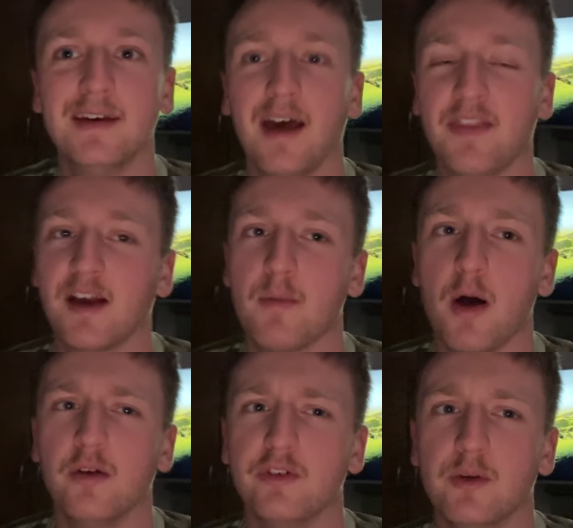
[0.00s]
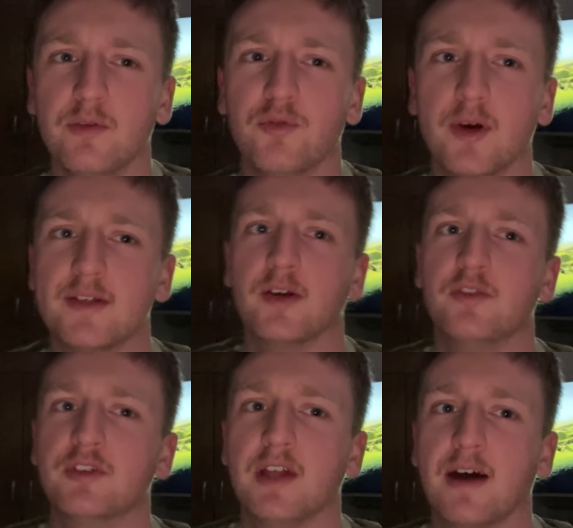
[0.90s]
I think I'm overdoing
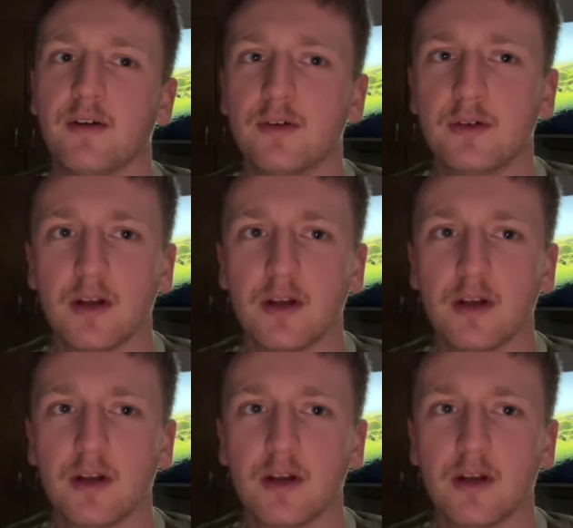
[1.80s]
voiceovers now.